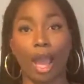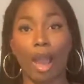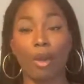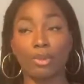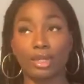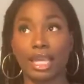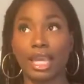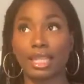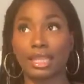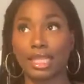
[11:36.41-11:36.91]
I
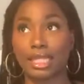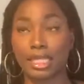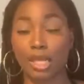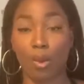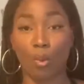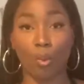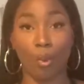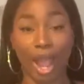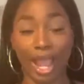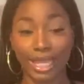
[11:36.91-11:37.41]
would get this
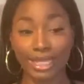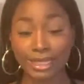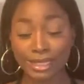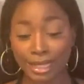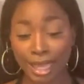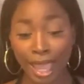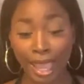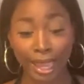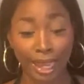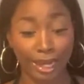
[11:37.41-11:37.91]
in white,
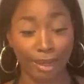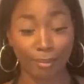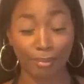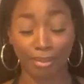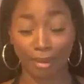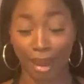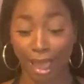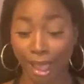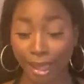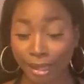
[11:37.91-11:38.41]
in
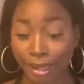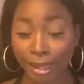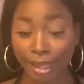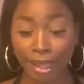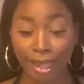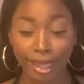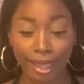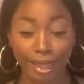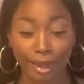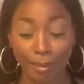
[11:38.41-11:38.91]
black,
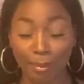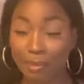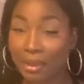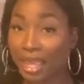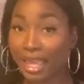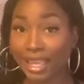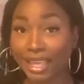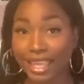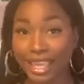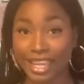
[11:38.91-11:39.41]
in
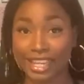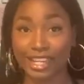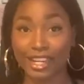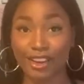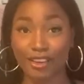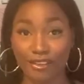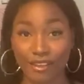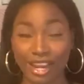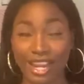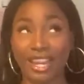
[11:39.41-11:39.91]
pink, in
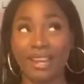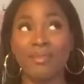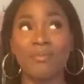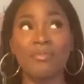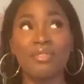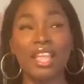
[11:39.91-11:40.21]
green,